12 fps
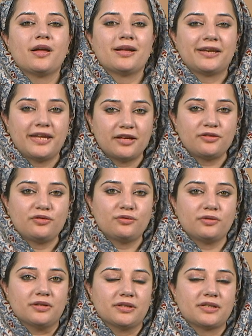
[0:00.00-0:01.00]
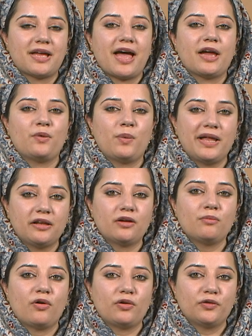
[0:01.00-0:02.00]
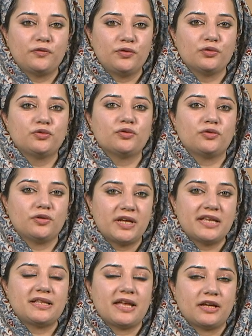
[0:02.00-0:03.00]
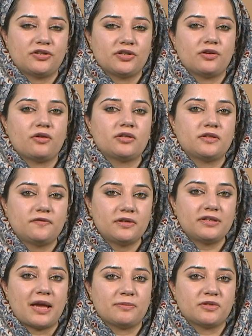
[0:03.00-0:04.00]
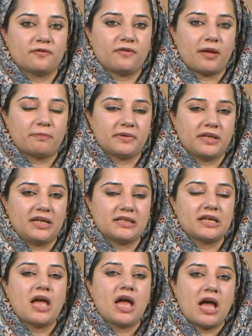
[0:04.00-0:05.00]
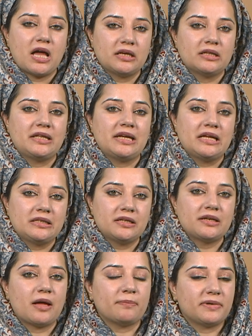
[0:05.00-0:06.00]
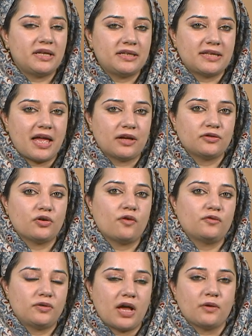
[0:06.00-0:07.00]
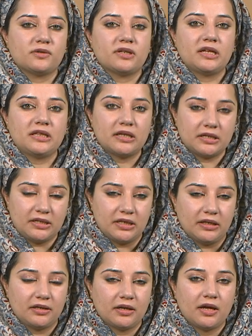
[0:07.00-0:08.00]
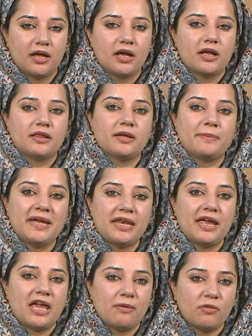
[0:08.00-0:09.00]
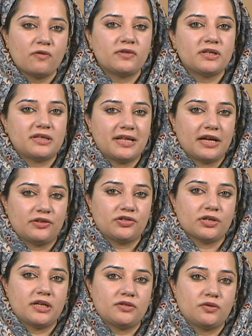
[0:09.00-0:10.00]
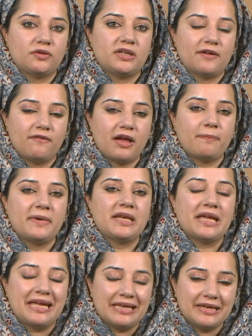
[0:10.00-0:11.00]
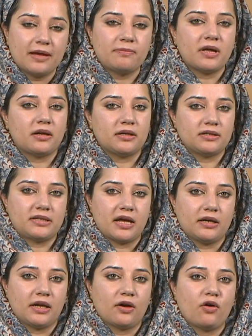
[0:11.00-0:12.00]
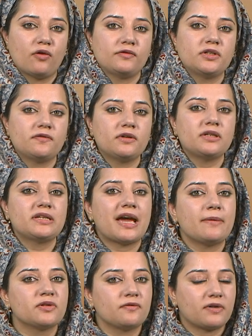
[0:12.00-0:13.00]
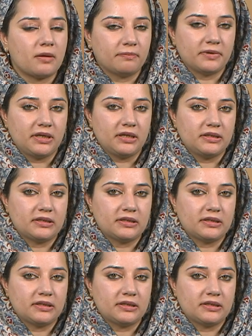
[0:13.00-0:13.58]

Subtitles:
Dear students, I welcome all of you to today's lecture on different types of companies under the Indian Companies Act of 2013. The main aim of this lecture is to develop an in-depth understanding of different types of companies,